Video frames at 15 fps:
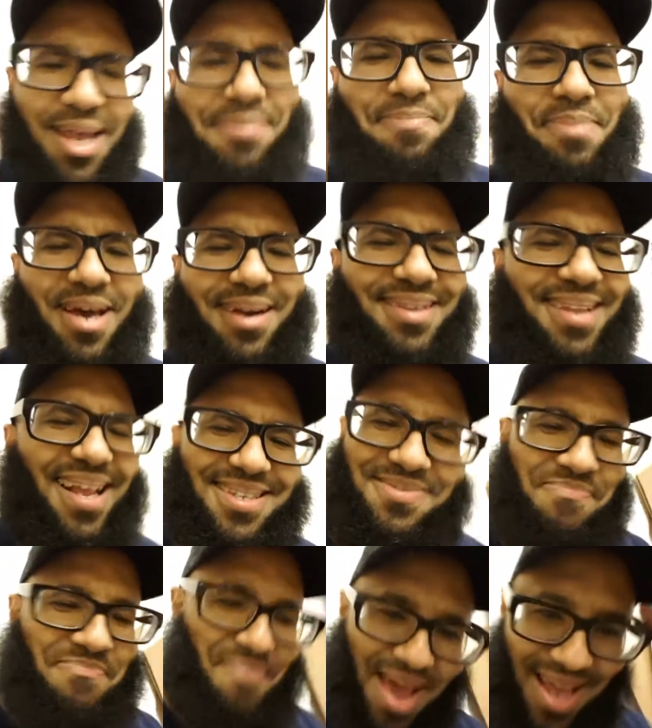Akbar.
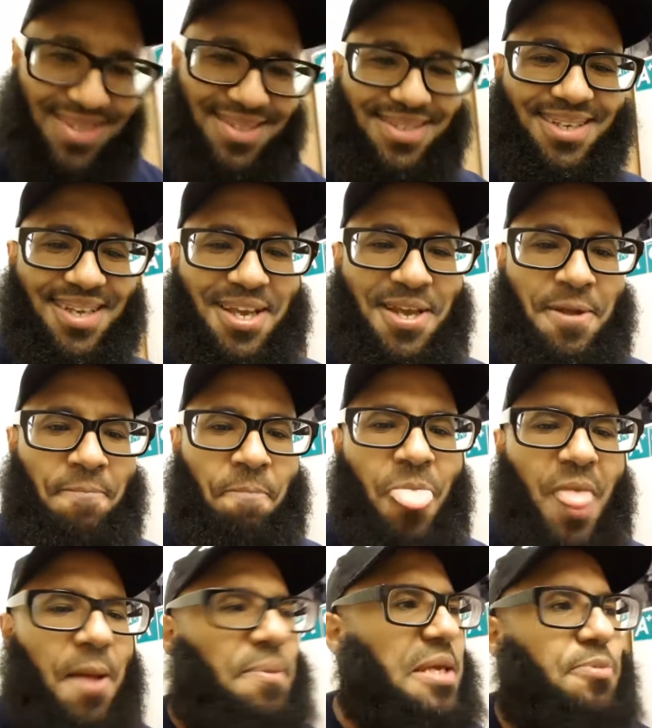That's mad.
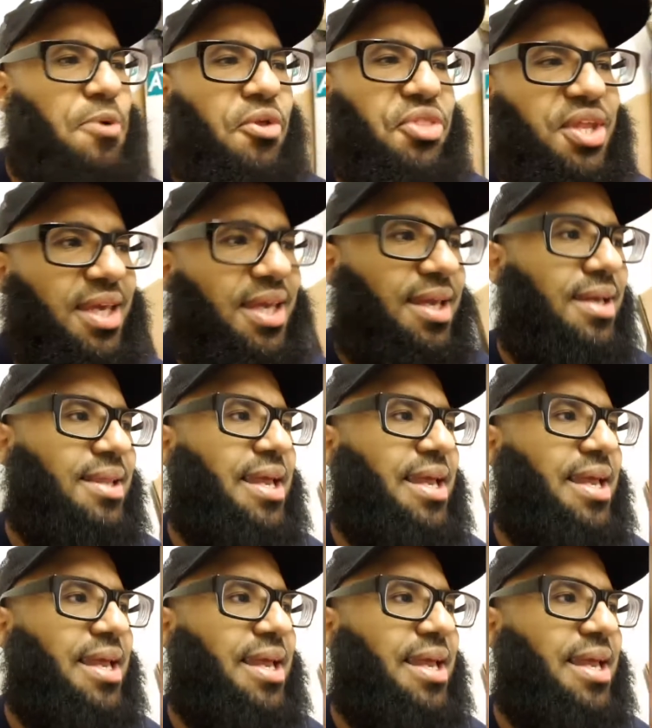People are thinking,